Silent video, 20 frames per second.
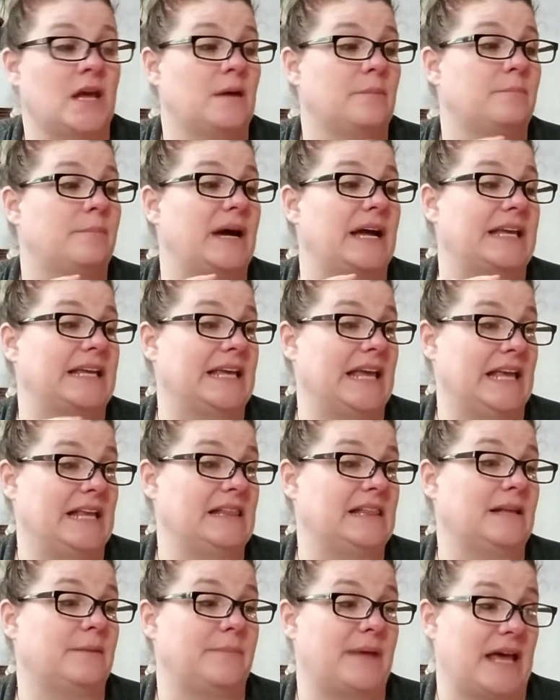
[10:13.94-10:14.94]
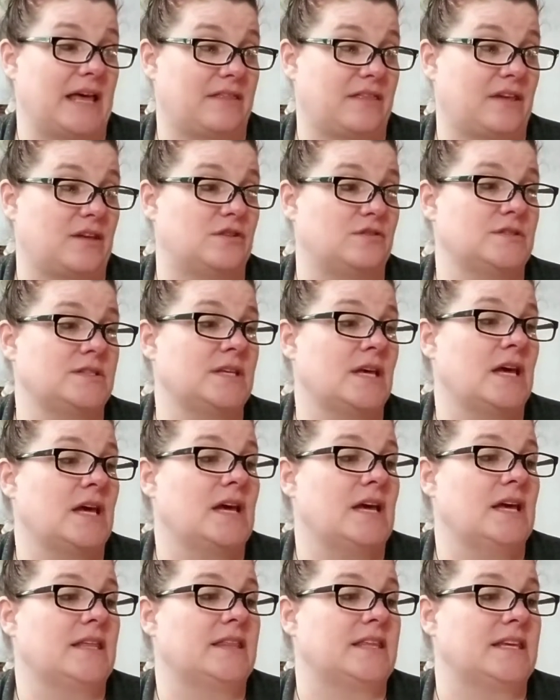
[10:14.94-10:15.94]
by Caitlin Matthews,
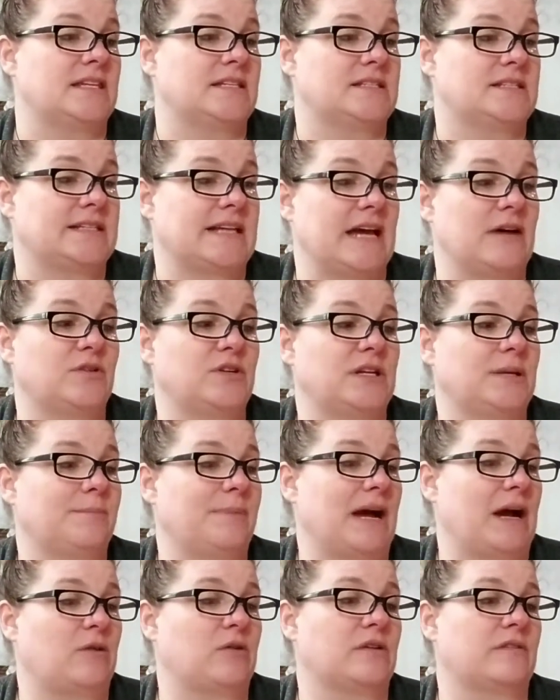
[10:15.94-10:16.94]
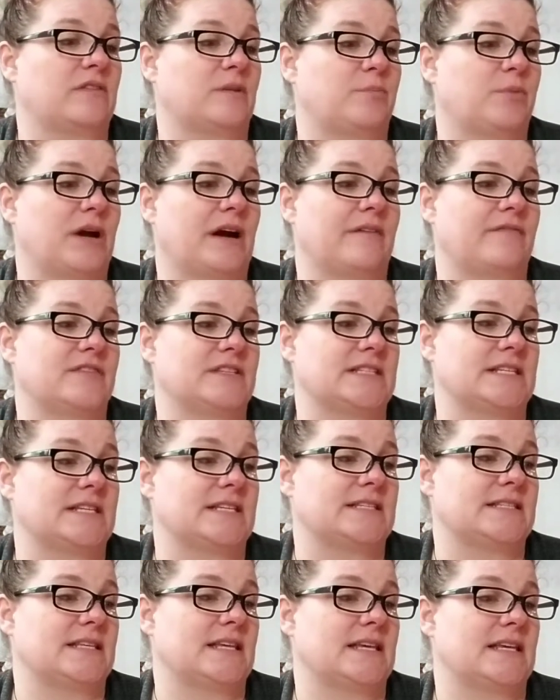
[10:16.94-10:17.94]
the astounding power of the
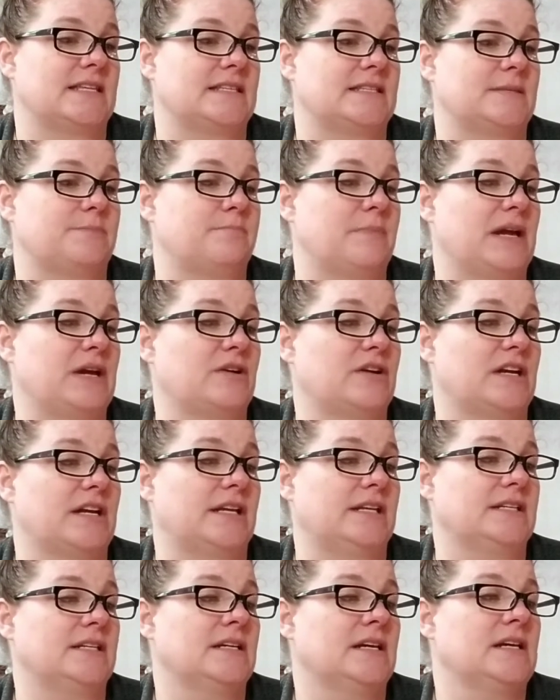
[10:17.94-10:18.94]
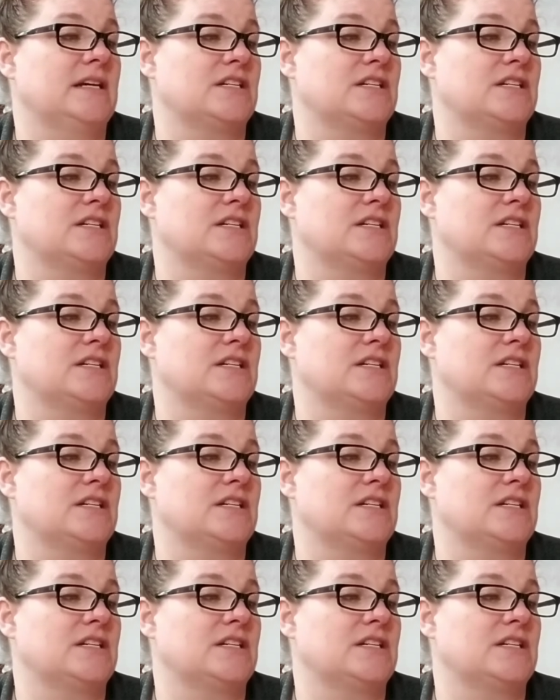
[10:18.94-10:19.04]
prophecies is married